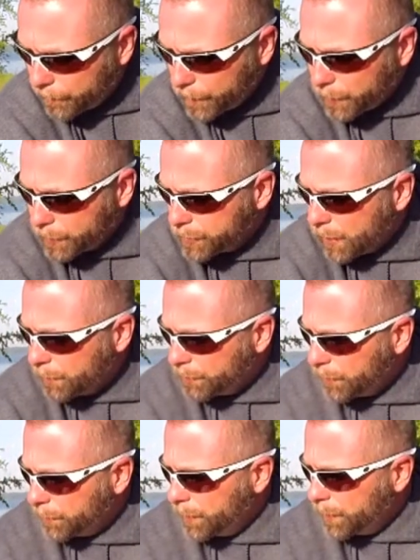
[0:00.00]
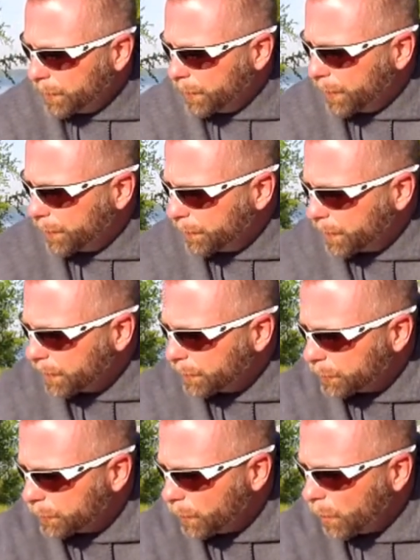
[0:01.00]
There were some of them that I
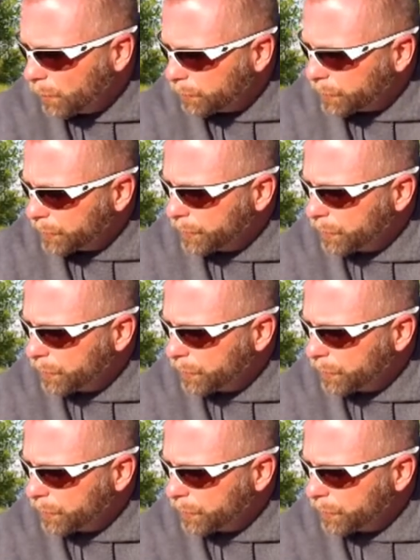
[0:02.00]
threw over